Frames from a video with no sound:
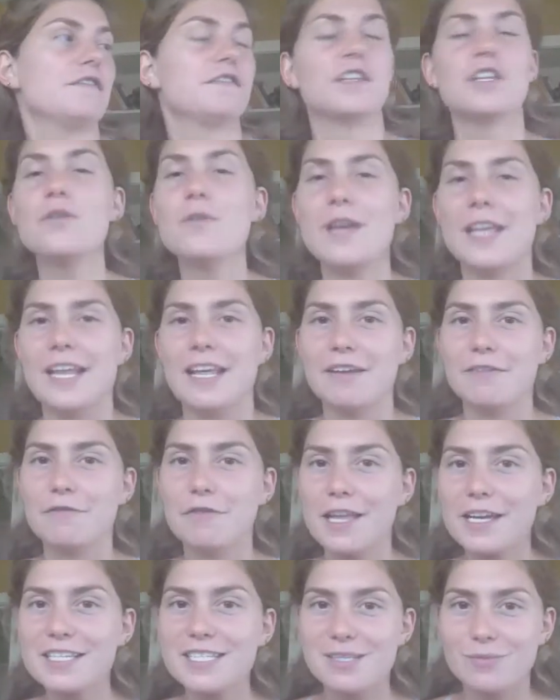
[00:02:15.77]
fluid and
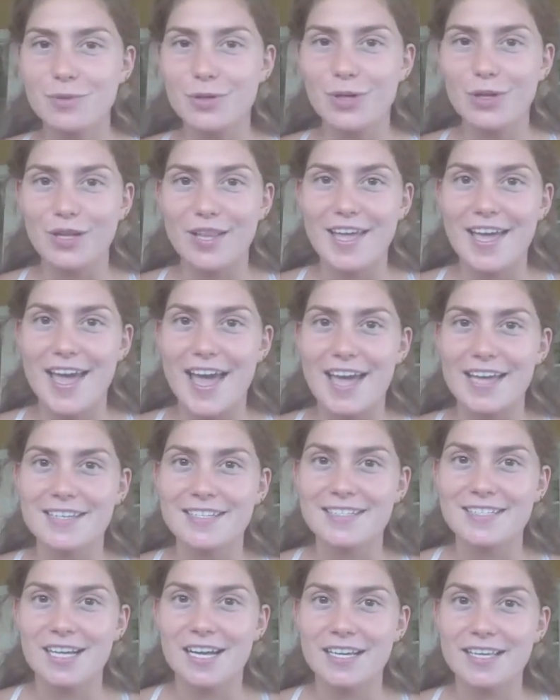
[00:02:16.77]
flexible
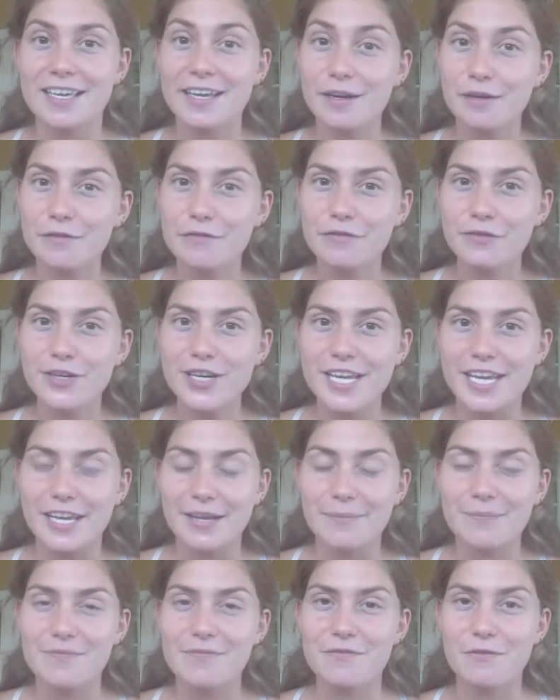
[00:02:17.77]
and
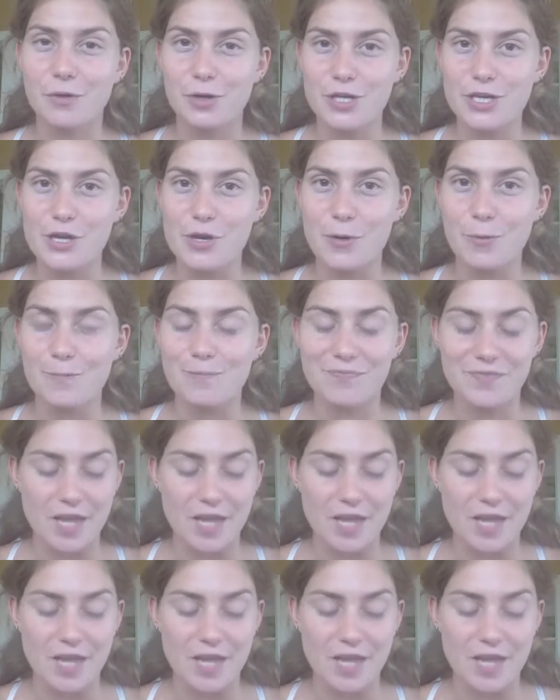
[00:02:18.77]
carefree for you.